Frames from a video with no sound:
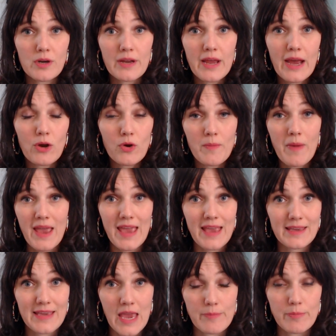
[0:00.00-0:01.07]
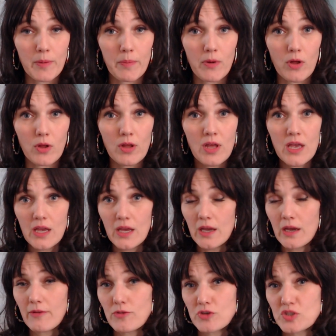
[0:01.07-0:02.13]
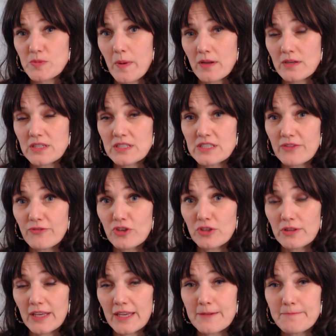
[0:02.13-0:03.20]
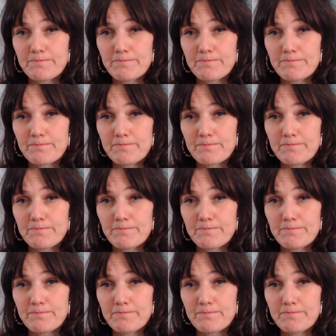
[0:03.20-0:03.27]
How am I capable of responding differently?